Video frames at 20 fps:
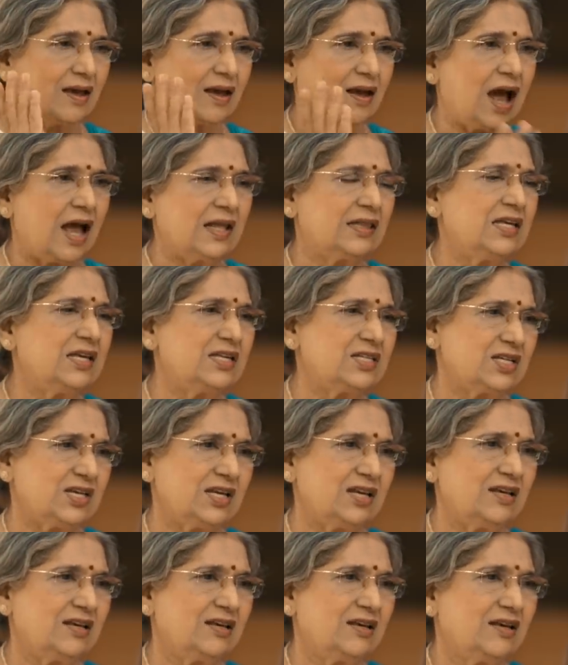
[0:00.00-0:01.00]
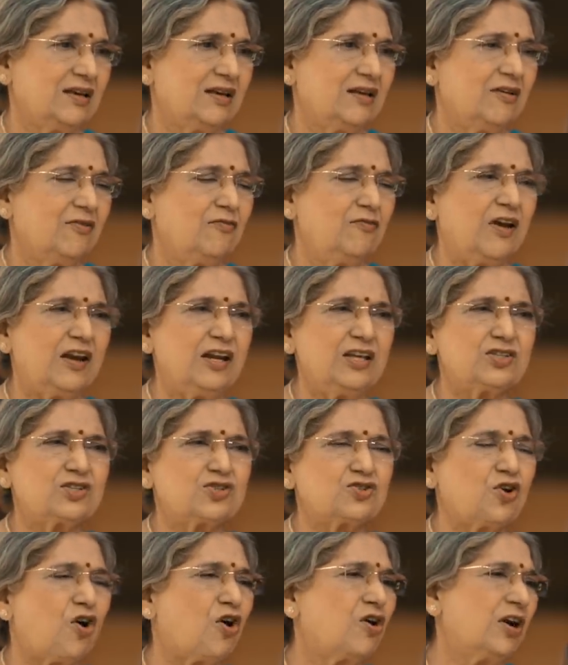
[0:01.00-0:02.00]
Gandhiji very
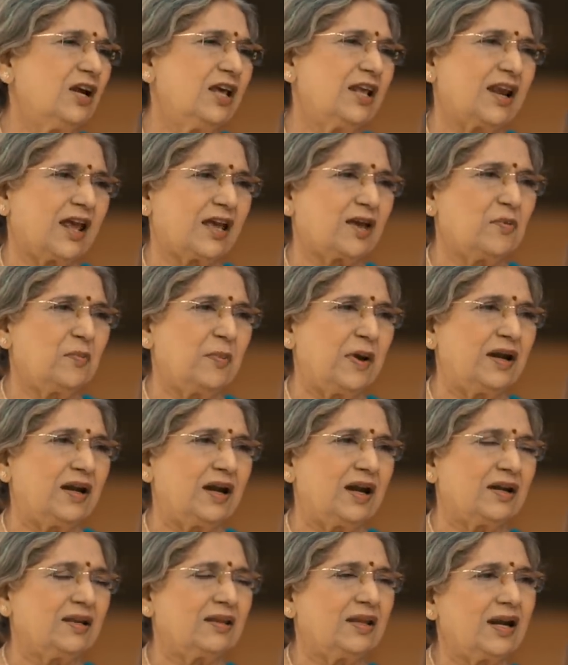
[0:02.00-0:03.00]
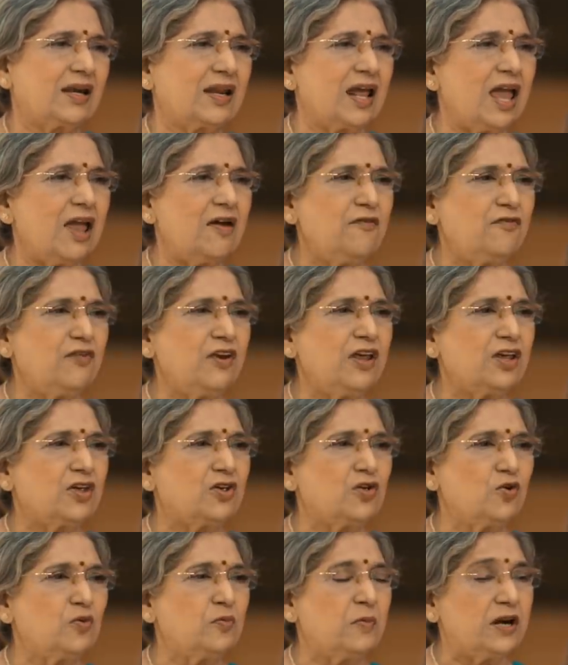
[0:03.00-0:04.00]
strongly recommended that every
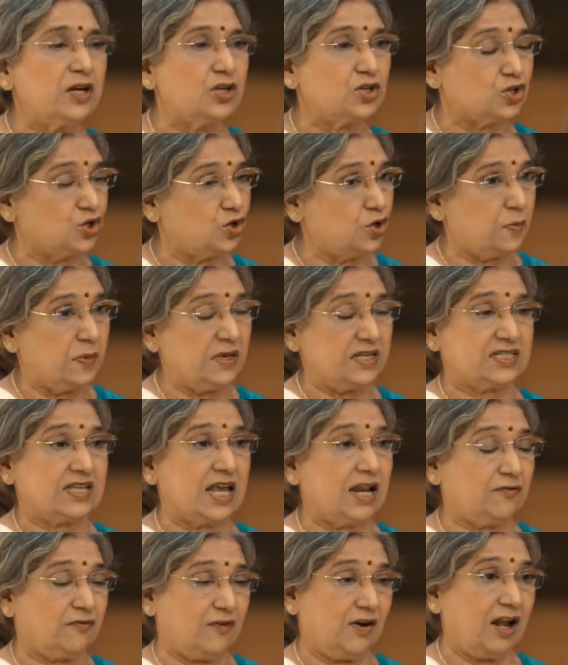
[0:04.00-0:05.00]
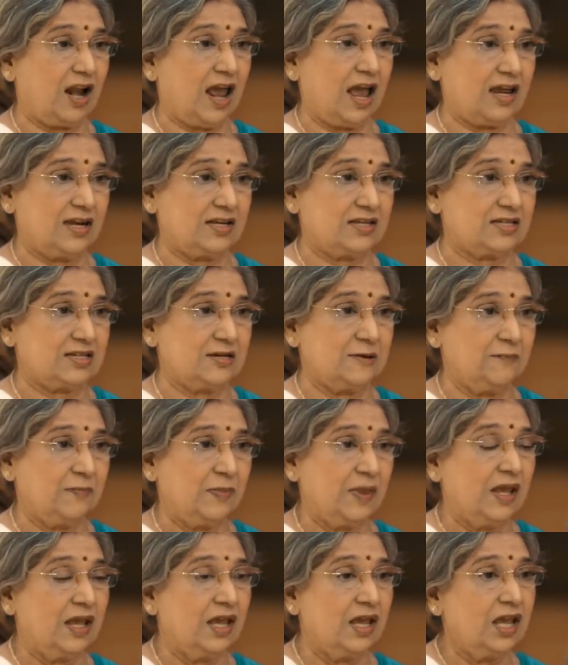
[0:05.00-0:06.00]
human should be self-reliant.
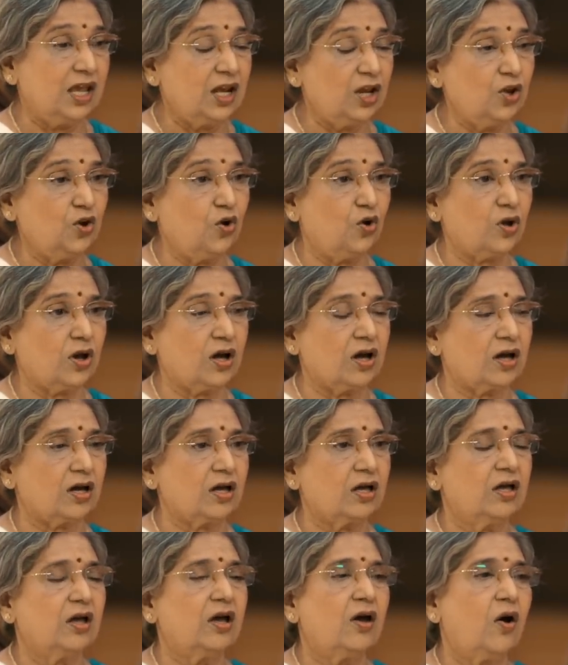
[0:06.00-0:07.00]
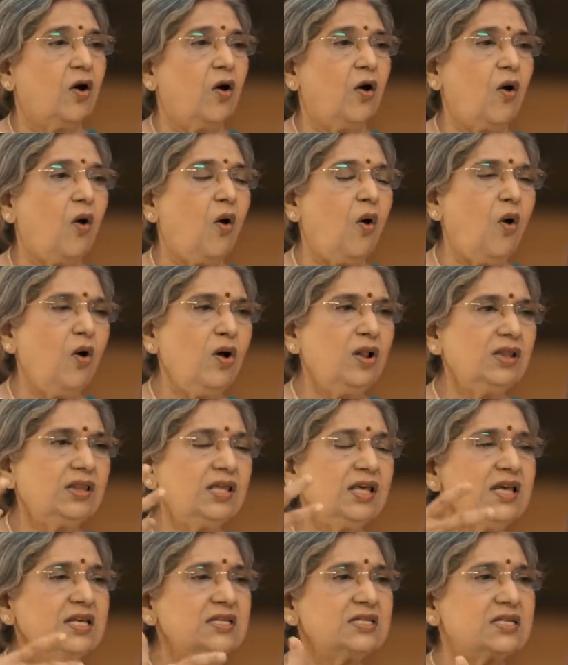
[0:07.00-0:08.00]
In yoga, all
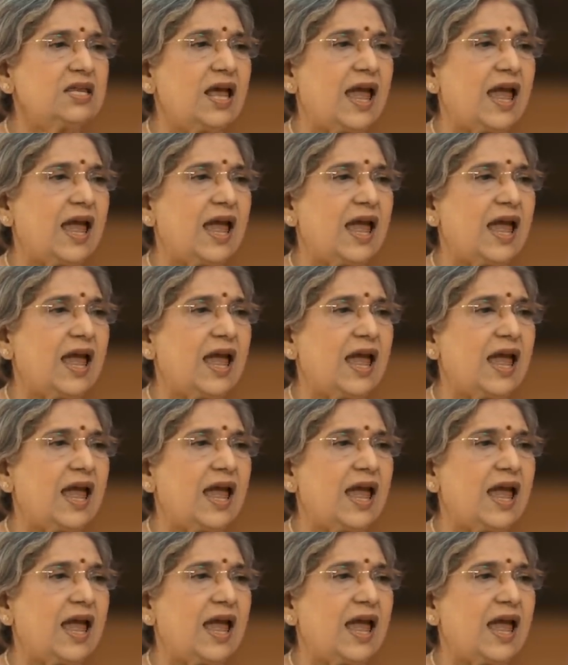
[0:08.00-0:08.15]
these